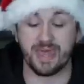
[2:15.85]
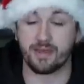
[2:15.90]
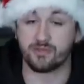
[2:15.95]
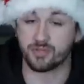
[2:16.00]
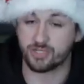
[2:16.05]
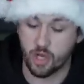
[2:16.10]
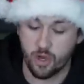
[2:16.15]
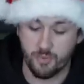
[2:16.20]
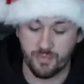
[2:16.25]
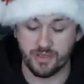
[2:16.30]
that I
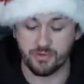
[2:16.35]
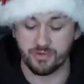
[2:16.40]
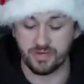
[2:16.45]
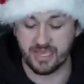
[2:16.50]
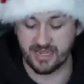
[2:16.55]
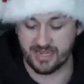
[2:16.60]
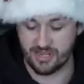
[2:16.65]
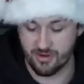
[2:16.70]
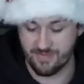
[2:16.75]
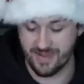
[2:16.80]
was hoping
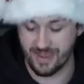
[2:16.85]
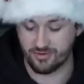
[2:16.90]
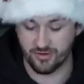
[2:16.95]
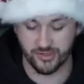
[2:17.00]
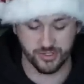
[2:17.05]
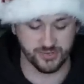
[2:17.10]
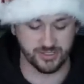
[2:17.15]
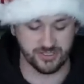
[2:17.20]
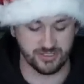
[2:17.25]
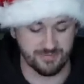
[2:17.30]
would get here by
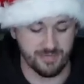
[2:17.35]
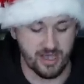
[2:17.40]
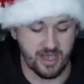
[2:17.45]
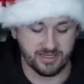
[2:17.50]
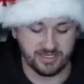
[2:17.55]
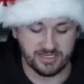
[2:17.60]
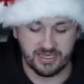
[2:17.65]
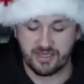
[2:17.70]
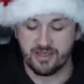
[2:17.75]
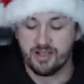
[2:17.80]
Christmas
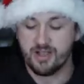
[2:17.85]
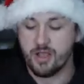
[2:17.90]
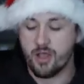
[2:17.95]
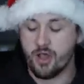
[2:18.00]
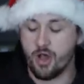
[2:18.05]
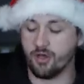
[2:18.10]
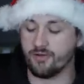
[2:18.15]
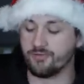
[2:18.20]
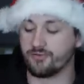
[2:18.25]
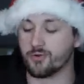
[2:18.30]
unboxing.
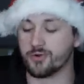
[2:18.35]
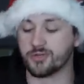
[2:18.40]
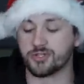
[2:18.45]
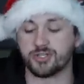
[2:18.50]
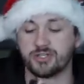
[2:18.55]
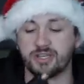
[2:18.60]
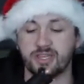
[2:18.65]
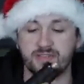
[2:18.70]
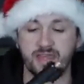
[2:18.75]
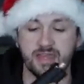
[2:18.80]

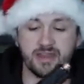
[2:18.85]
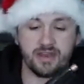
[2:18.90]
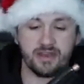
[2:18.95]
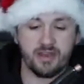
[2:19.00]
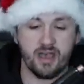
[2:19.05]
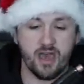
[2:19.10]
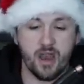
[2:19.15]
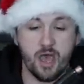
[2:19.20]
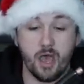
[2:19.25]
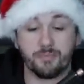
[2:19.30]
Unfortunately, they did not.